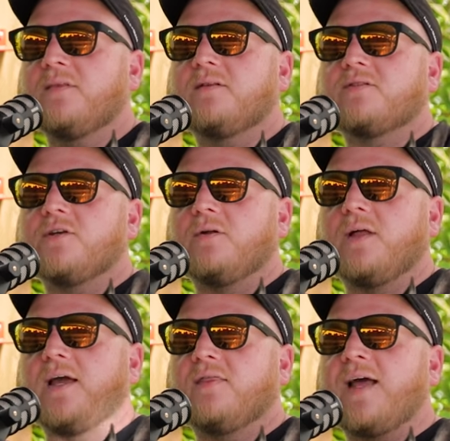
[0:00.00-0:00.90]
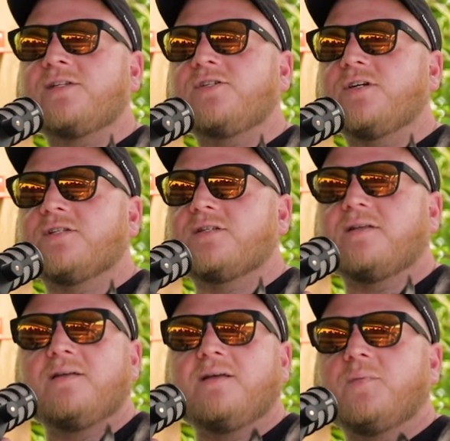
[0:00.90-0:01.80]
So like that's
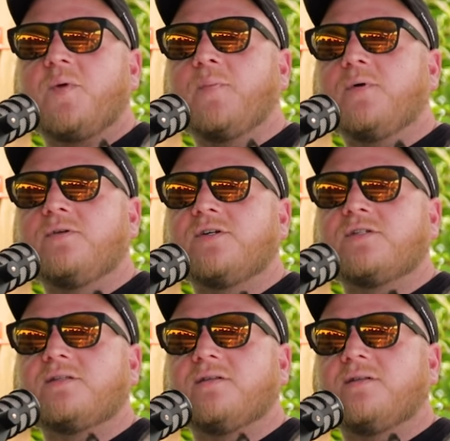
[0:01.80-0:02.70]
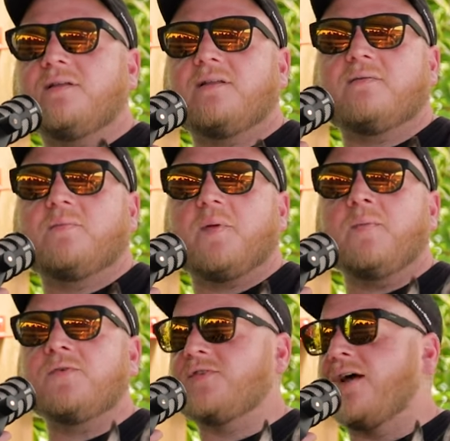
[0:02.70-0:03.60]
just people just
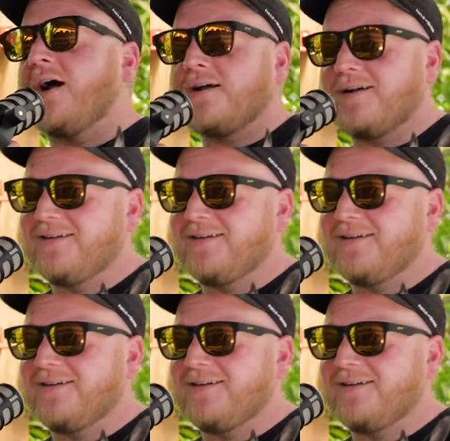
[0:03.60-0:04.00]
people suck.